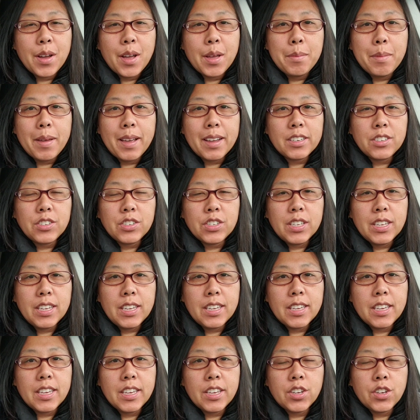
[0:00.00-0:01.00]
actually
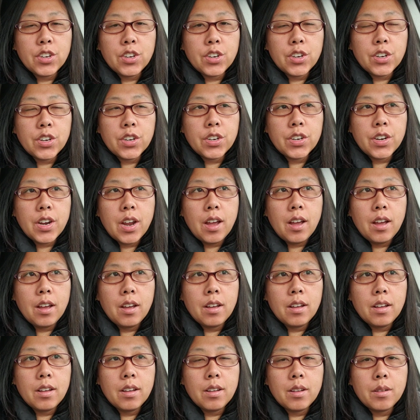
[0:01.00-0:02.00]
here
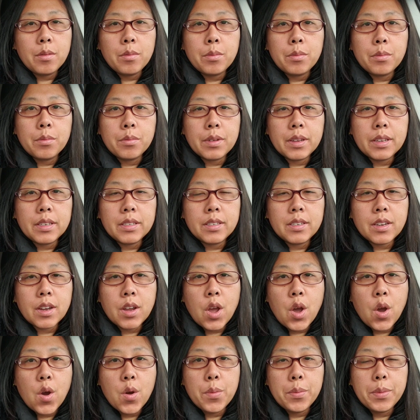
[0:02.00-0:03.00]
uh, in
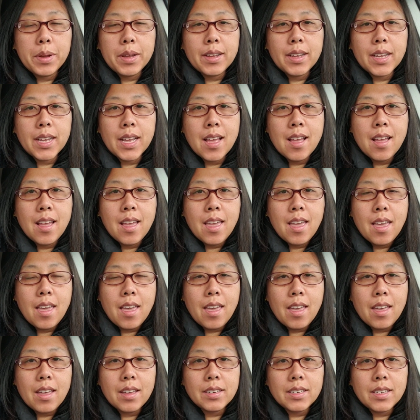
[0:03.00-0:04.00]
Tacoma
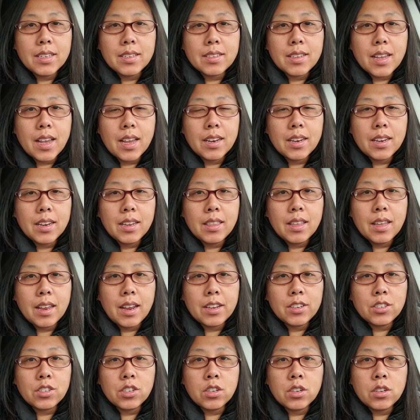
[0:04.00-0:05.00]
and decided that I
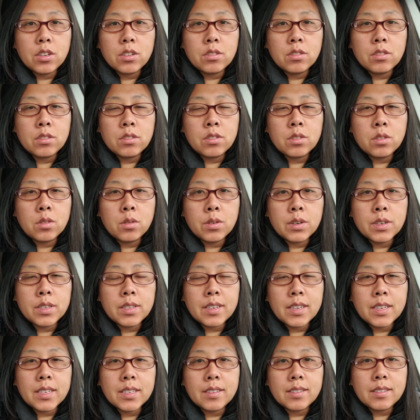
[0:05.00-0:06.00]
should go
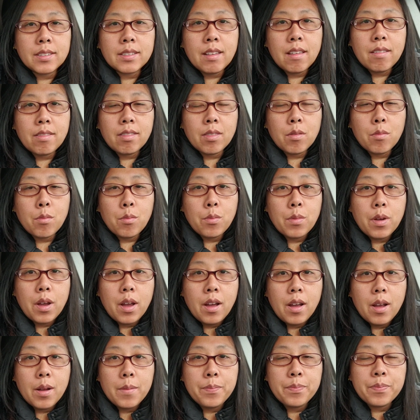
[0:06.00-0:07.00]
sourcing to see if,
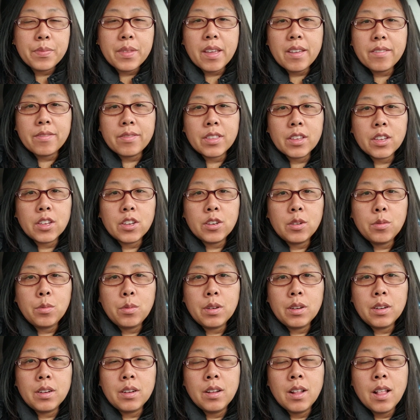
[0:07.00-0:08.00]
um, if the
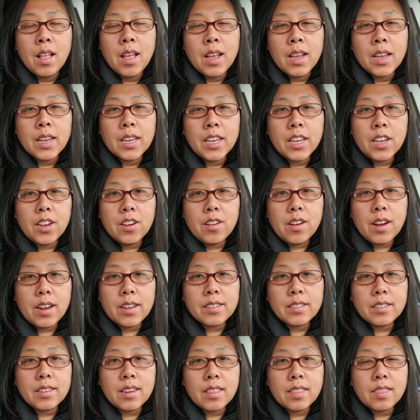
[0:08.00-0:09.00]
Goodwill here has
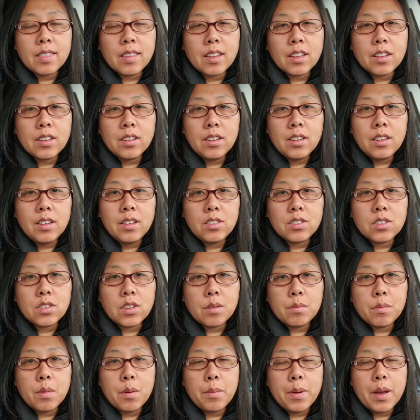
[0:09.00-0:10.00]
anything good. So
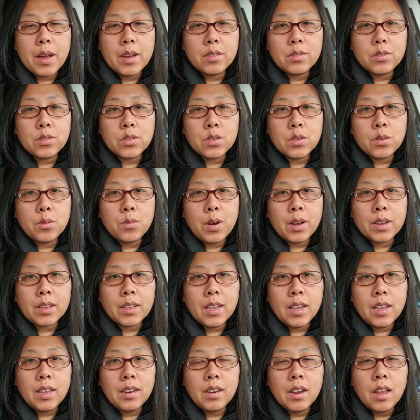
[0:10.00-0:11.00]
I'm about to walk
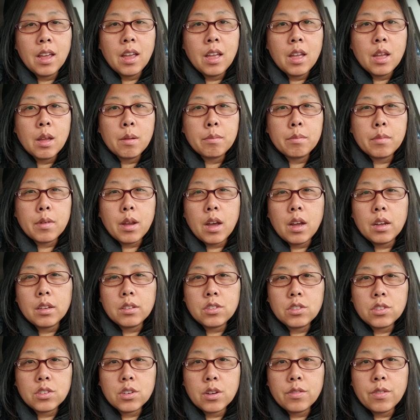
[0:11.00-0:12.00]
in. Not
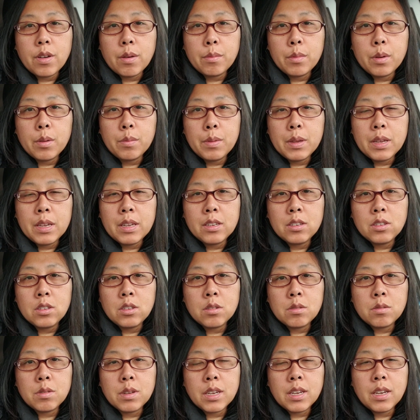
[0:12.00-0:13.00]
sure if I'm going to be
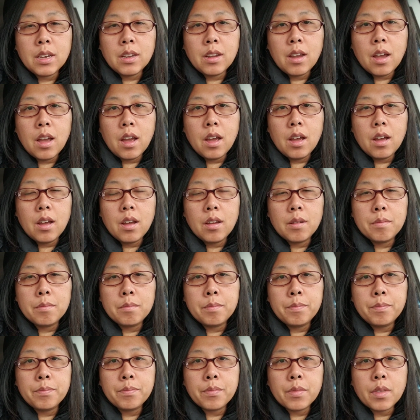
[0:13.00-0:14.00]
doing um,
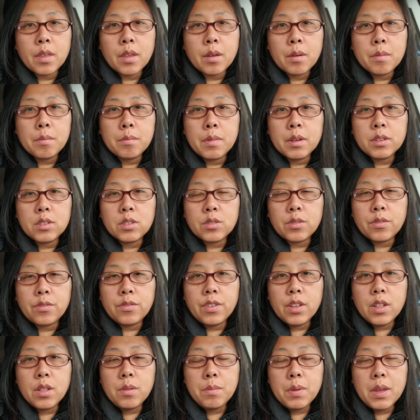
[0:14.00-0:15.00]
much
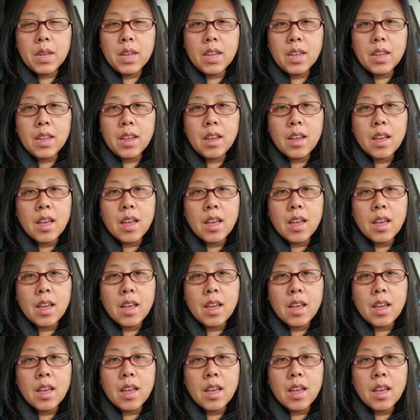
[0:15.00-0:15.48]
filming